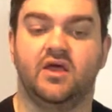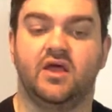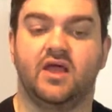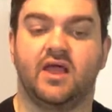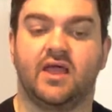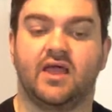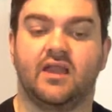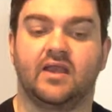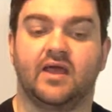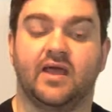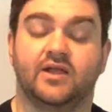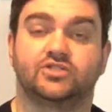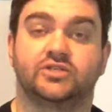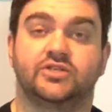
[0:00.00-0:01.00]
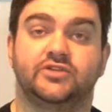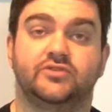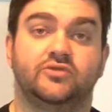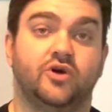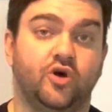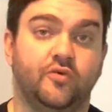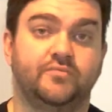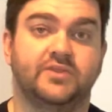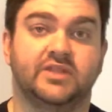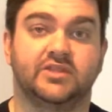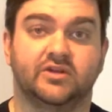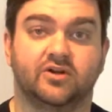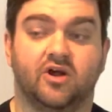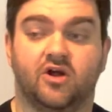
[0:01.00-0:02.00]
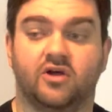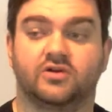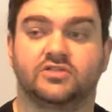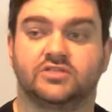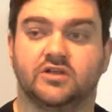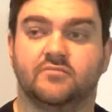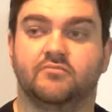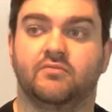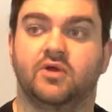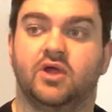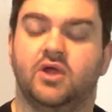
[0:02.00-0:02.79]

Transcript: And I actually do hope that there are some,